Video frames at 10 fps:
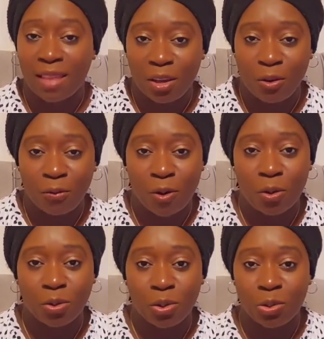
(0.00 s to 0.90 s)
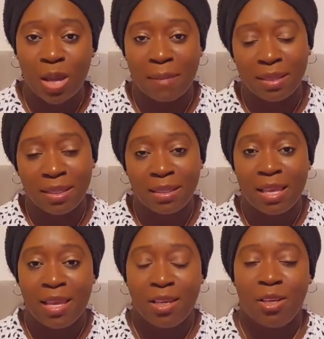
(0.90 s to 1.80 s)
Thank you for those who have been,
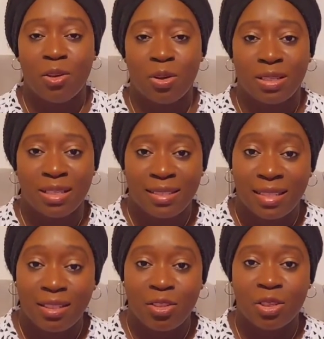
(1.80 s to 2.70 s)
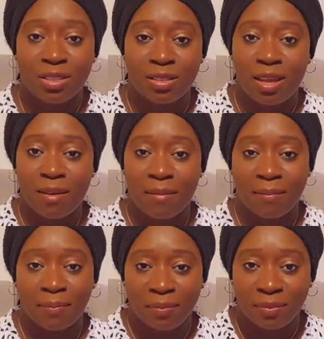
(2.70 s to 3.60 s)
you know, sending us
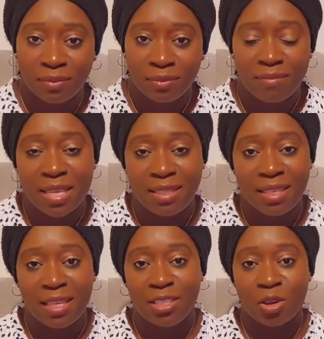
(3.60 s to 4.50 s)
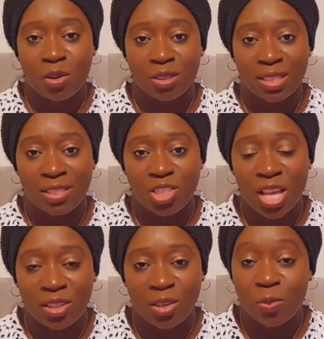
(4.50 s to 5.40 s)
message on this
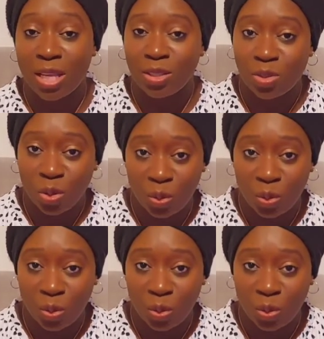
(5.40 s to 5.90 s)
channel. We are so